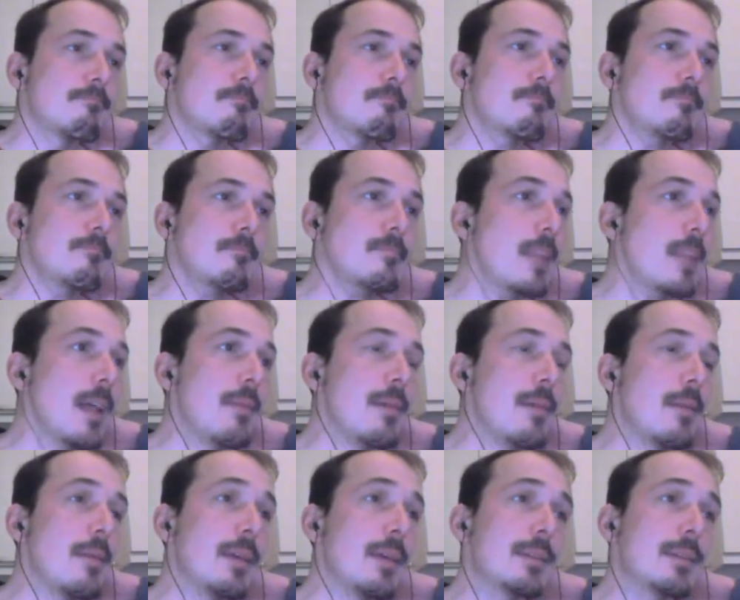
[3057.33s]
And then
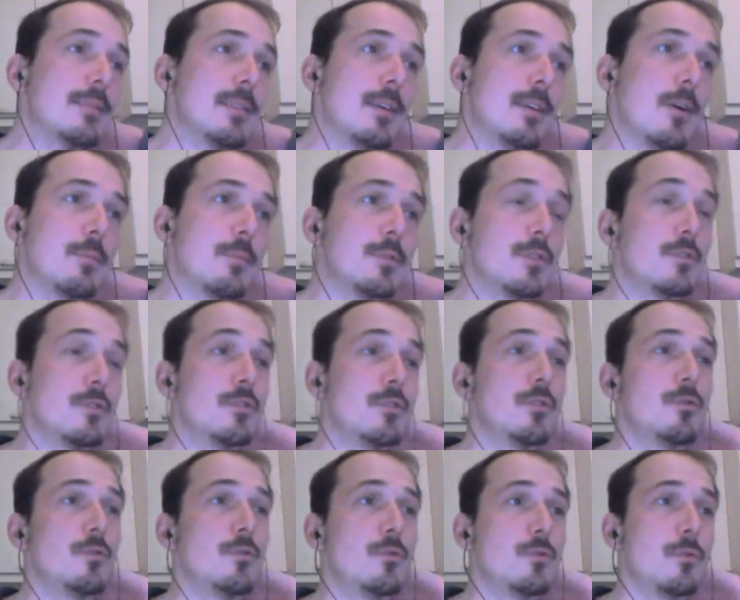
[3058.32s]
there's the option to
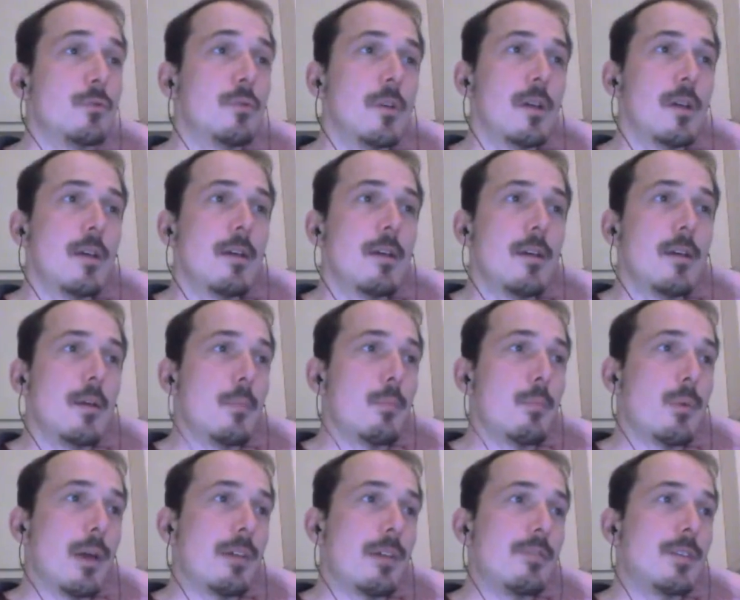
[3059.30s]
do
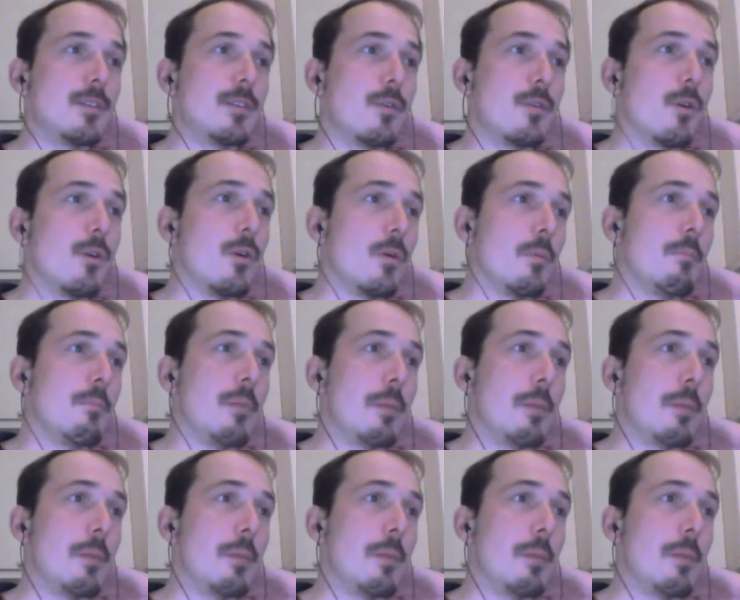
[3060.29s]
private or public